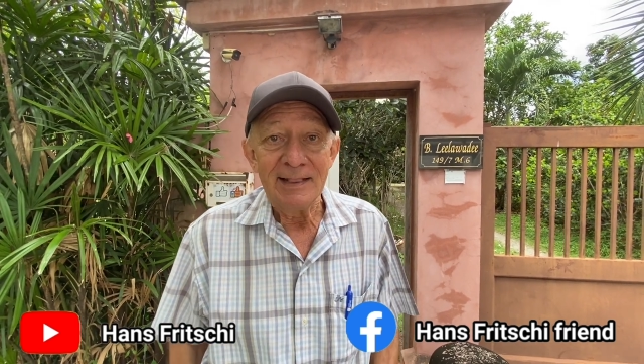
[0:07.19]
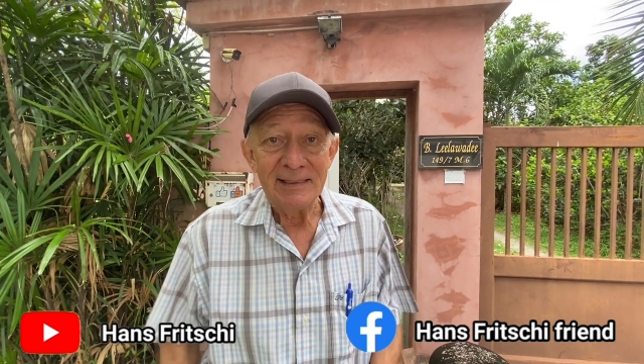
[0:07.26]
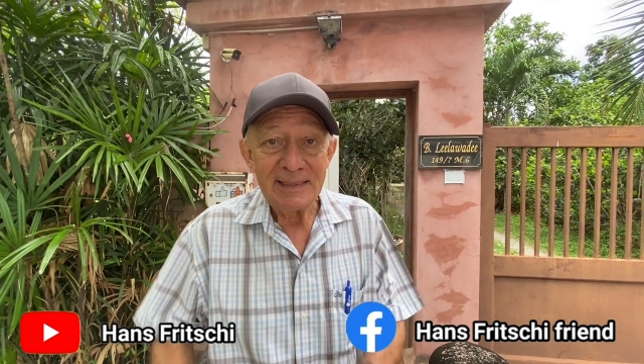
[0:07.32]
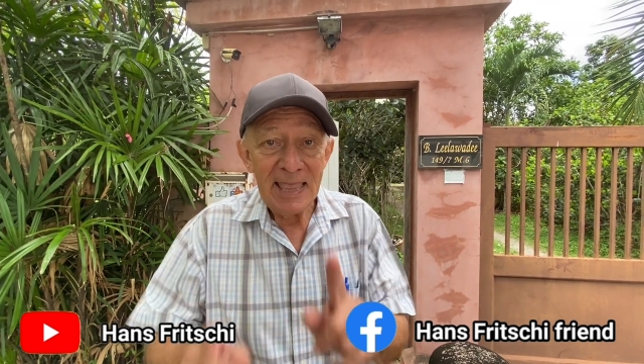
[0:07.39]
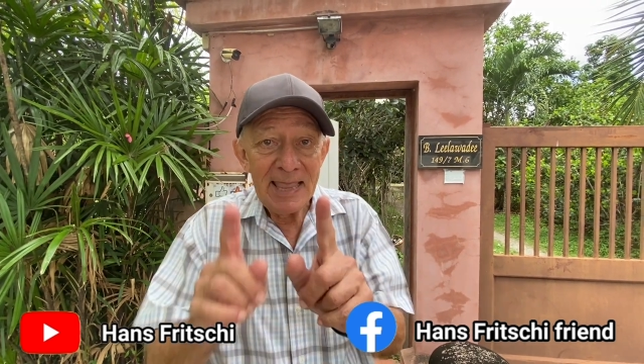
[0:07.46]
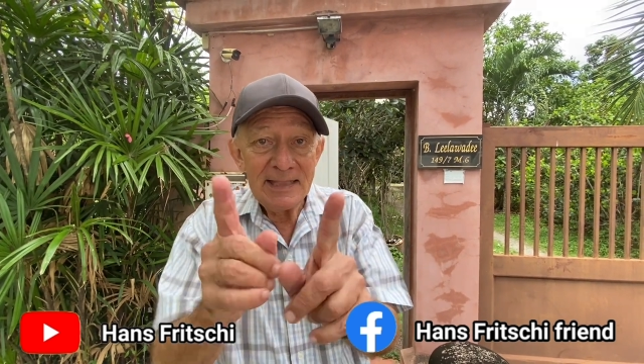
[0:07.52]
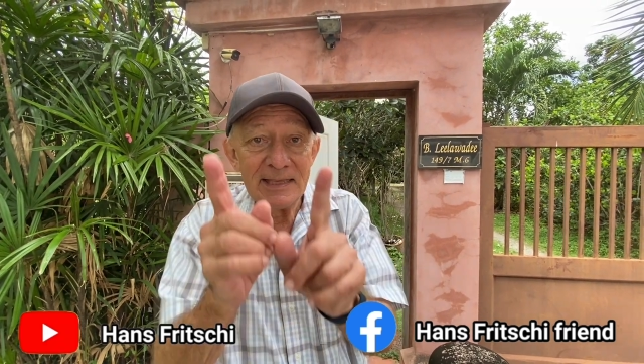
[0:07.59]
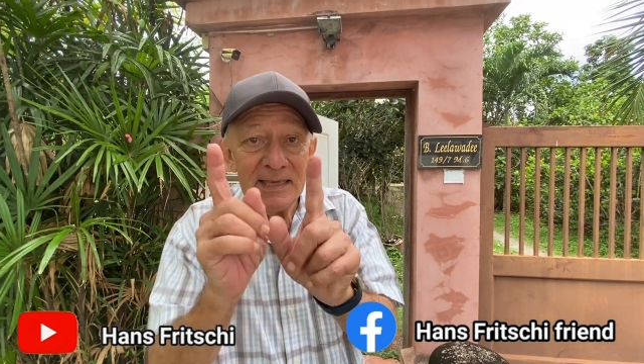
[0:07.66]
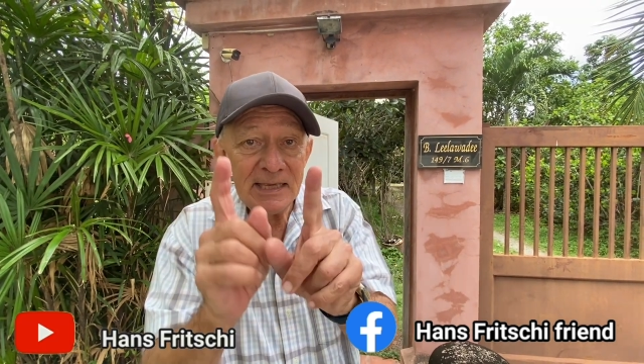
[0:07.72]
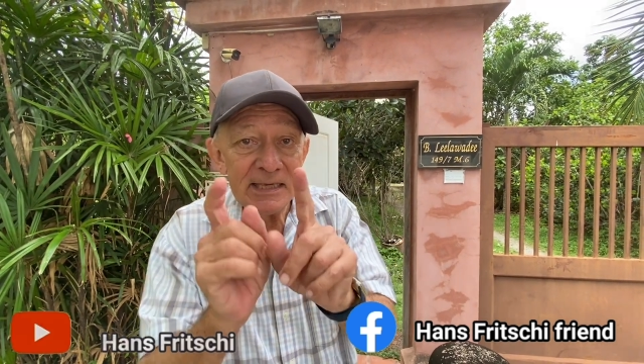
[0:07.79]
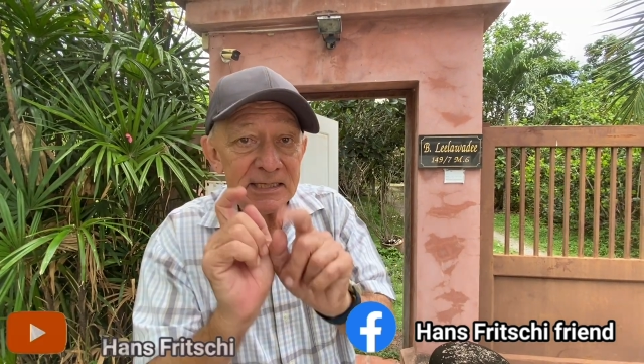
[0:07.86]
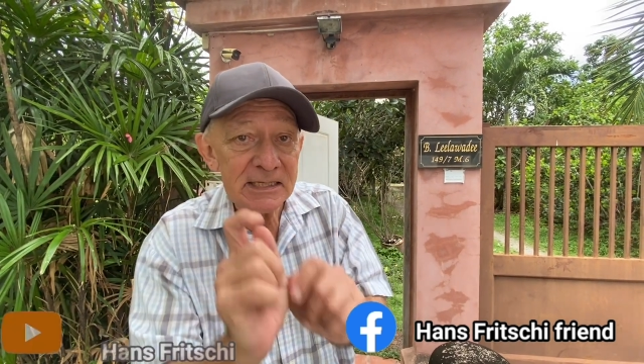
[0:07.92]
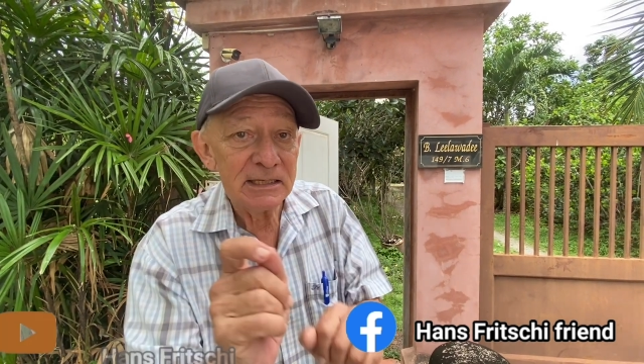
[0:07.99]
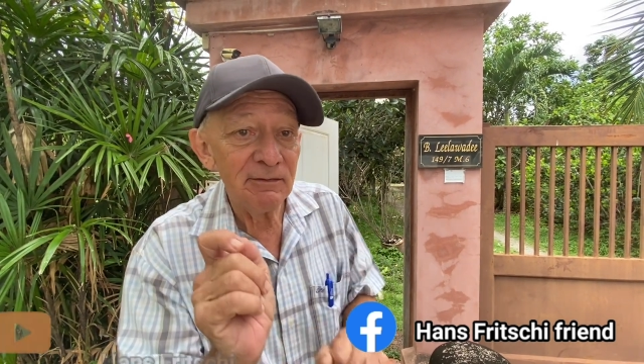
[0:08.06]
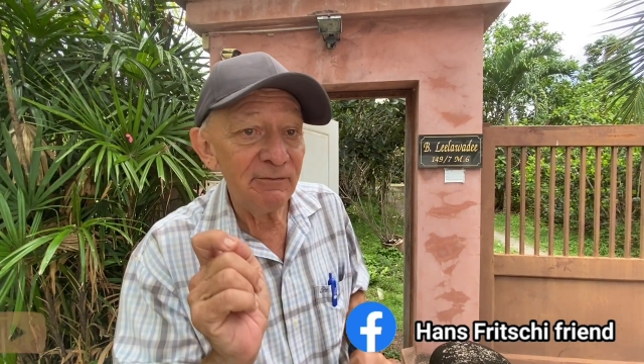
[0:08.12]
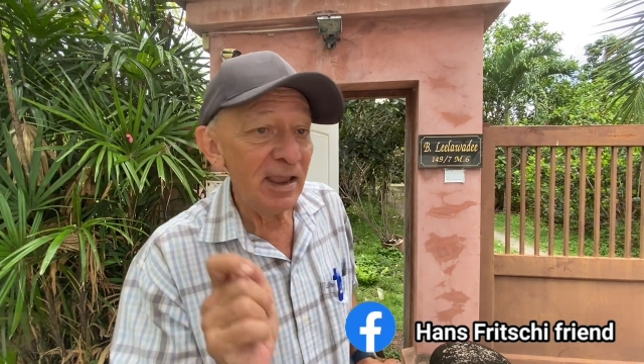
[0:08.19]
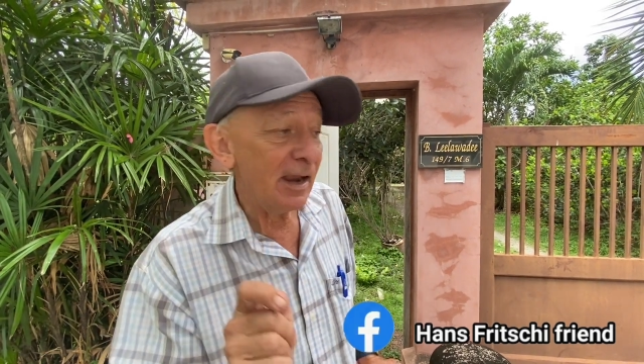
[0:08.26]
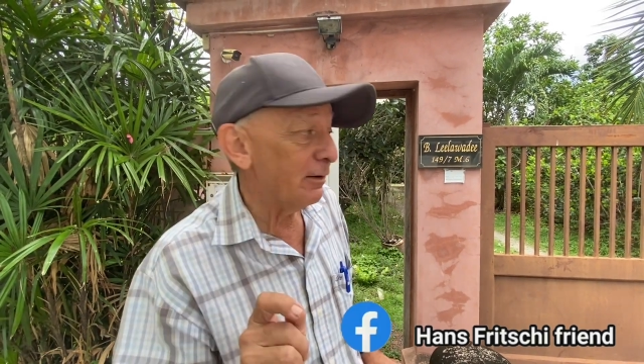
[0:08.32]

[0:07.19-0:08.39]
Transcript: That is where